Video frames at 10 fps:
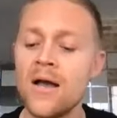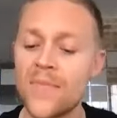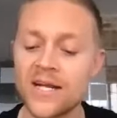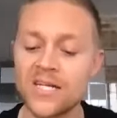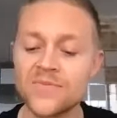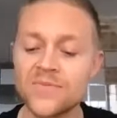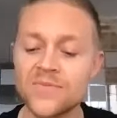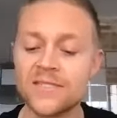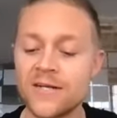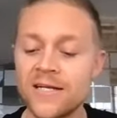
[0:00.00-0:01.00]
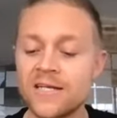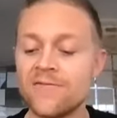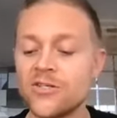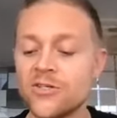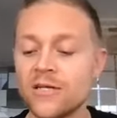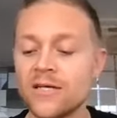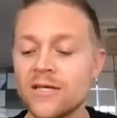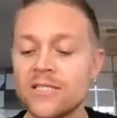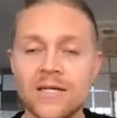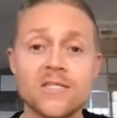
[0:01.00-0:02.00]
management on an individual
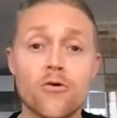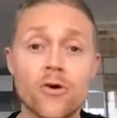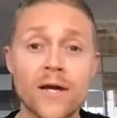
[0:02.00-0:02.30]
as well as